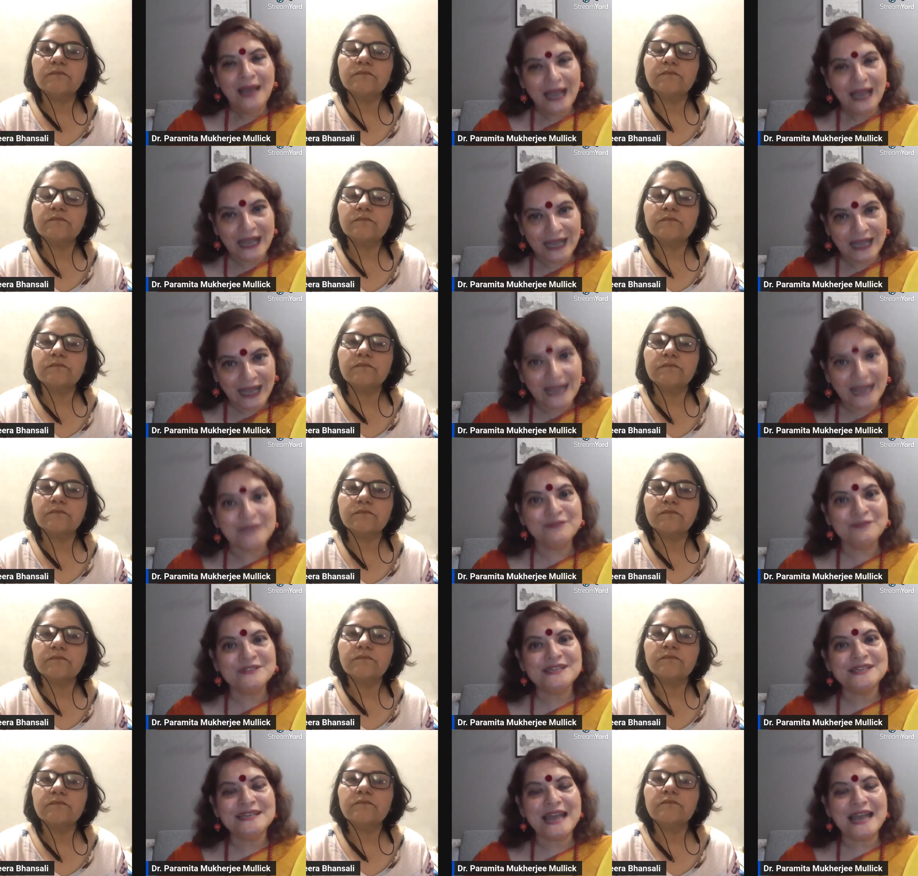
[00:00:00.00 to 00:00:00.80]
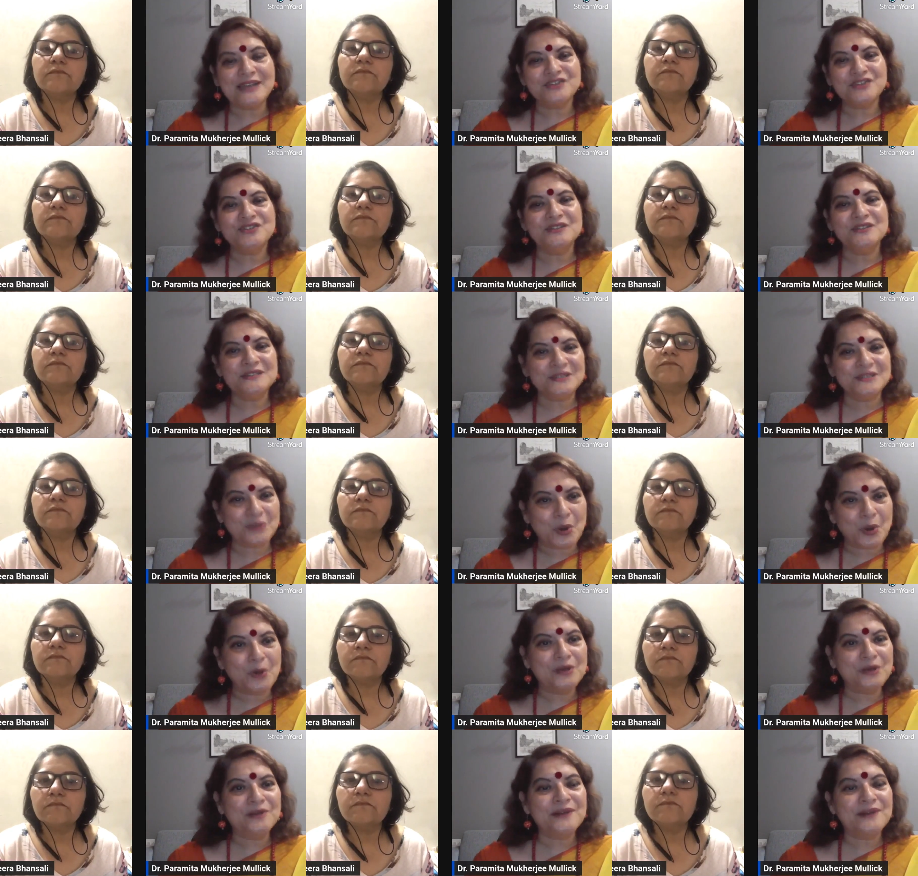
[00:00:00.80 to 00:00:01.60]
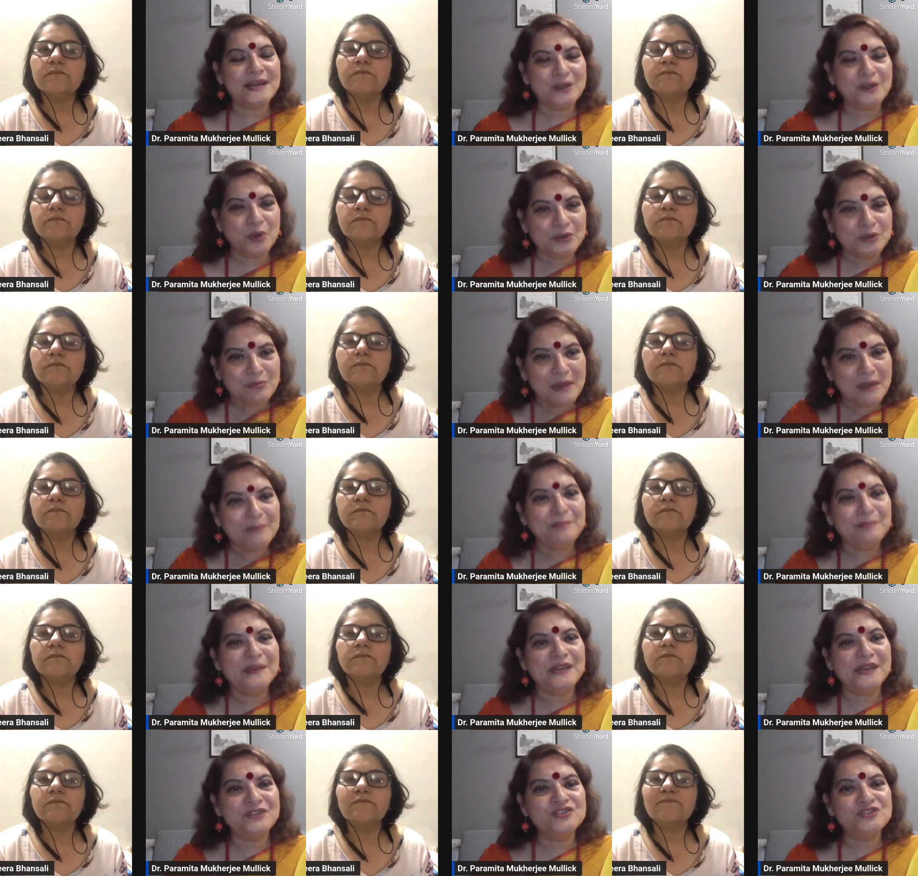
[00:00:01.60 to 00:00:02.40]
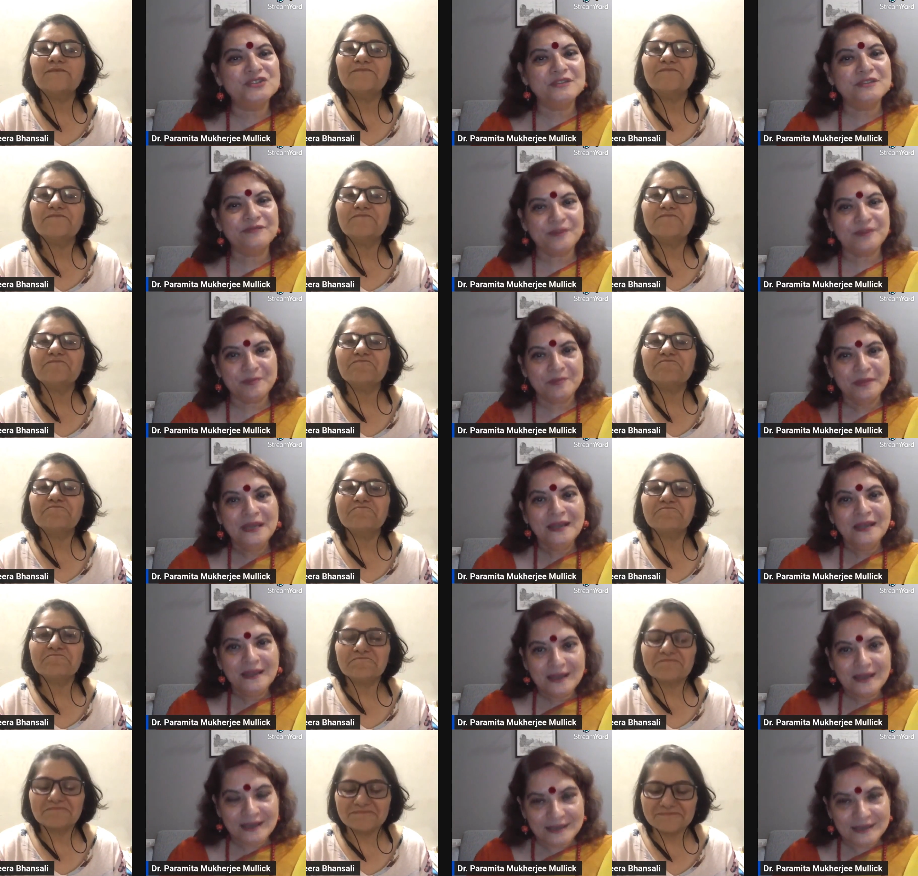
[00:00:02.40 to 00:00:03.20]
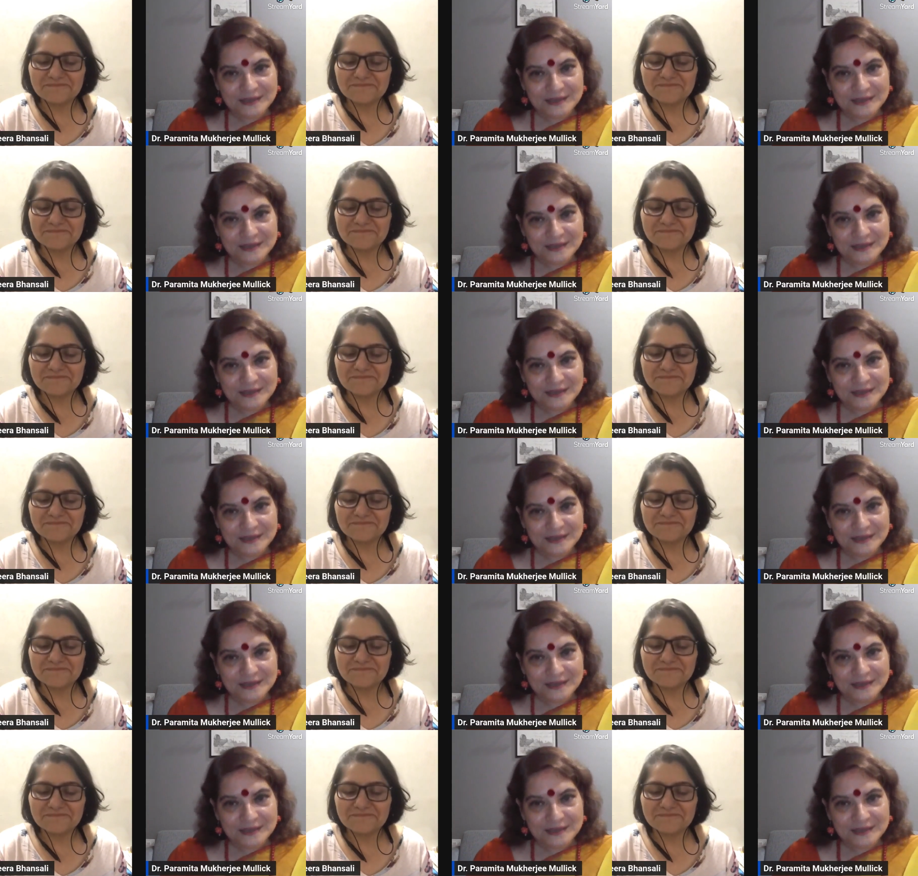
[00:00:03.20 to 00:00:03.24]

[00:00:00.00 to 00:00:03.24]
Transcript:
Speaker 1: uh, I was a national scholar. I got my PhD from uh,